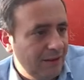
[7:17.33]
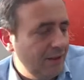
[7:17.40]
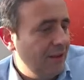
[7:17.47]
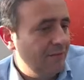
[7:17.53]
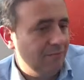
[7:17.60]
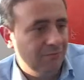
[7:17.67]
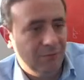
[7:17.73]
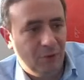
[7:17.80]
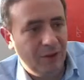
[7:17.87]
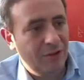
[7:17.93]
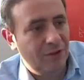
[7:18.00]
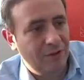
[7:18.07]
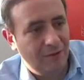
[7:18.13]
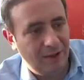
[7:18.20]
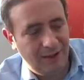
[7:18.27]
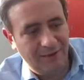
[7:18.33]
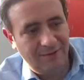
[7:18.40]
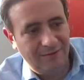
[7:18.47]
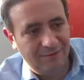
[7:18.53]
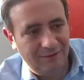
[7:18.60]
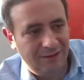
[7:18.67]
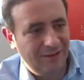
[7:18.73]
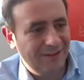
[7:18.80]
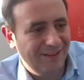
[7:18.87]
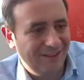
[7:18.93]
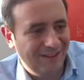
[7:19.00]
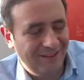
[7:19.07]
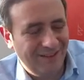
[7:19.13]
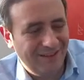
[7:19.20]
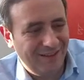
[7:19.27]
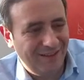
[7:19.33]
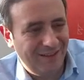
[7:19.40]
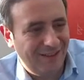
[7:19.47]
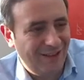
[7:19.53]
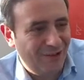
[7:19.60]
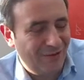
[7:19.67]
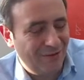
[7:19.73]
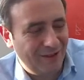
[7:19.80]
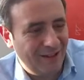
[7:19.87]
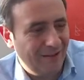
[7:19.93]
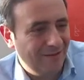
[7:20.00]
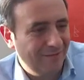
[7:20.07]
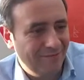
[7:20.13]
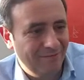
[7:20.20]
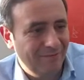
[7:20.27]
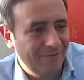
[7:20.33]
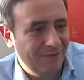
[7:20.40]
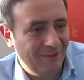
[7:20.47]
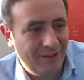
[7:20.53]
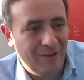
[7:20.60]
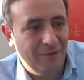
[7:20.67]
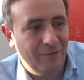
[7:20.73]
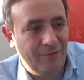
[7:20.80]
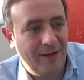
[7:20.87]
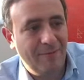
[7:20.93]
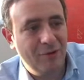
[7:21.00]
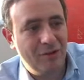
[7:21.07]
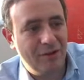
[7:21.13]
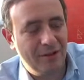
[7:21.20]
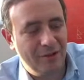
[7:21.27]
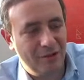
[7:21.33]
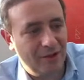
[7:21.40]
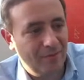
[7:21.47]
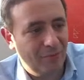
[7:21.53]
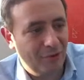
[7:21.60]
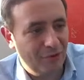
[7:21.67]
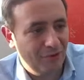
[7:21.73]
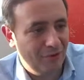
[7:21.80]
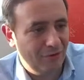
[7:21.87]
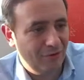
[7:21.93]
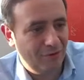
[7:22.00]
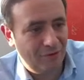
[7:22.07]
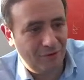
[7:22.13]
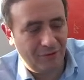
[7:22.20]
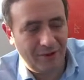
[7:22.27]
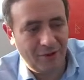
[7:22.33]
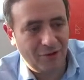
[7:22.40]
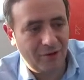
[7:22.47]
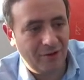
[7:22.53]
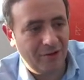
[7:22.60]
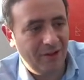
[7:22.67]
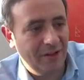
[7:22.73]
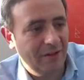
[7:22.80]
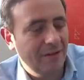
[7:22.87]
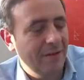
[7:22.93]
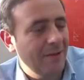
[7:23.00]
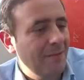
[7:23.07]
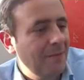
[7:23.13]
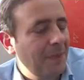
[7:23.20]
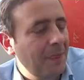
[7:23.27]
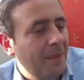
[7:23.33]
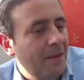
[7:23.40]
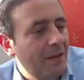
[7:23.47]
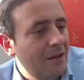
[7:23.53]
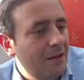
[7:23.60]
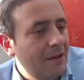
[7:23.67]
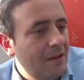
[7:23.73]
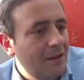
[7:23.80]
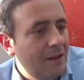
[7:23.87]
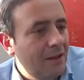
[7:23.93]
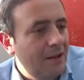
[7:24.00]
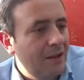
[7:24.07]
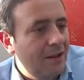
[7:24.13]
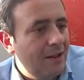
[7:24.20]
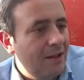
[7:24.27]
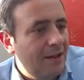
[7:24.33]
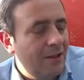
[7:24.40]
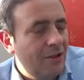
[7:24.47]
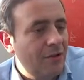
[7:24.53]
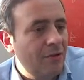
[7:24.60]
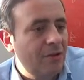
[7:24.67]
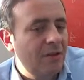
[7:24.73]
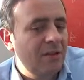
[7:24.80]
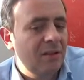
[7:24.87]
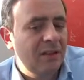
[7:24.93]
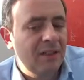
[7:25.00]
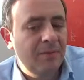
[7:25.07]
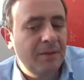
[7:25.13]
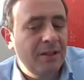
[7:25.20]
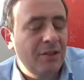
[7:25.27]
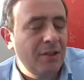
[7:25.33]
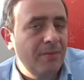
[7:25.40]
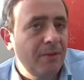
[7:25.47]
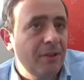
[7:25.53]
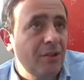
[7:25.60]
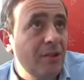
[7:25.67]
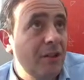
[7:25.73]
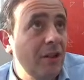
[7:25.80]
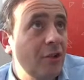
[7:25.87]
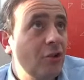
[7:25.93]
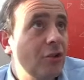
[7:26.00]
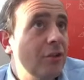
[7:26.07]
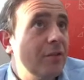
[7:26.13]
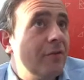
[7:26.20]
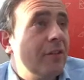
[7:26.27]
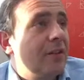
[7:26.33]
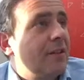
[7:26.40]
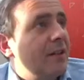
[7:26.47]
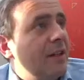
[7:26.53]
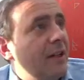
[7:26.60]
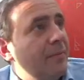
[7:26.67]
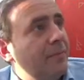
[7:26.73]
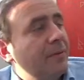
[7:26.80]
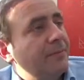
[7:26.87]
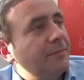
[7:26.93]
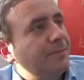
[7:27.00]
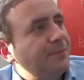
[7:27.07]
And then once in a while, it doesn't work out. Famously in Cyprus in 2013. And so there had been some discussion of the type,